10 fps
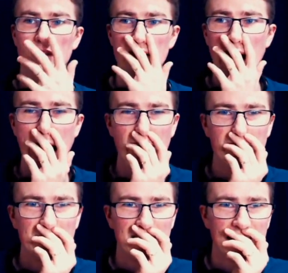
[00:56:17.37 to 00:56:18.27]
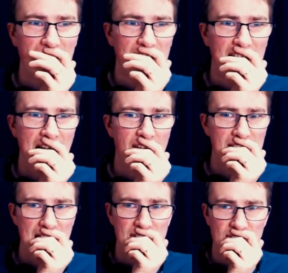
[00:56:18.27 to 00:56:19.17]
Having
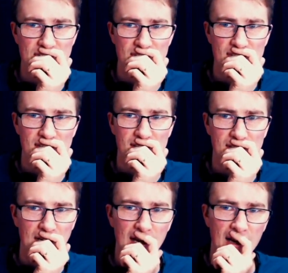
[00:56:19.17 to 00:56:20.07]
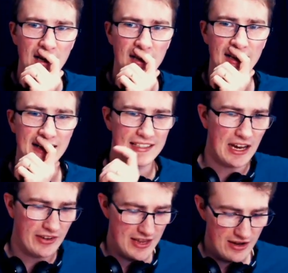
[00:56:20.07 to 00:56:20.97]
edges, like
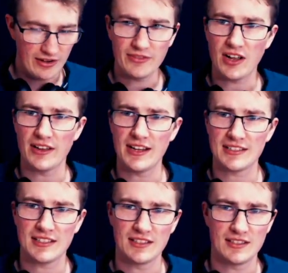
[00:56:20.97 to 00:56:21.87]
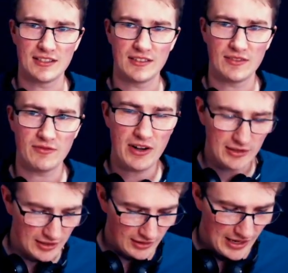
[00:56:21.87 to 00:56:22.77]
down here, I've got next to very
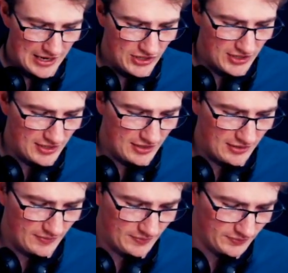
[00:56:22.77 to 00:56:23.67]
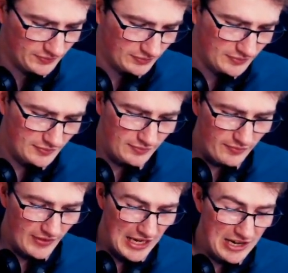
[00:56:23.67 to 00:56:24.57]
little edges,
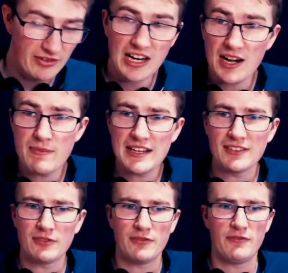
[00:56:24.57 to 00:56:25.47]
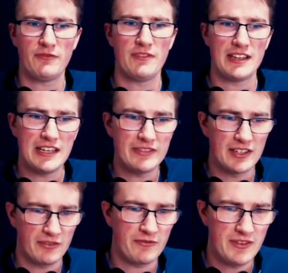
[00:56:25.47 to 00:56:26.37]
and it kind of makes it gives it a
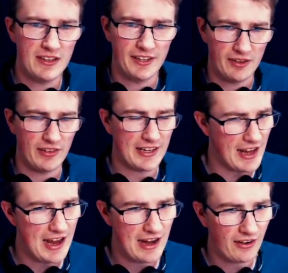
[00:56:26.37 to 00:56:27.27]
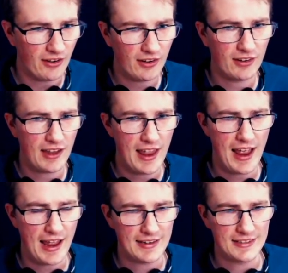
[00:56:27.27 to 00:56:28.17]
feeling of like air
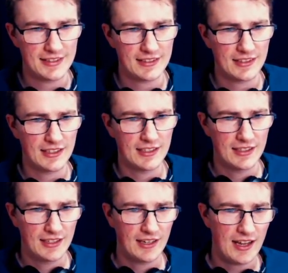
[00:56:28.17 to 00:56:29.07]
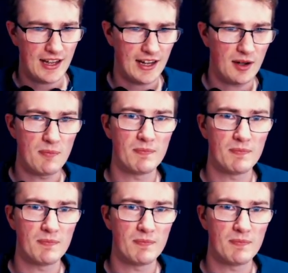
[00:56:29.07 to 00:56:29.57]
and I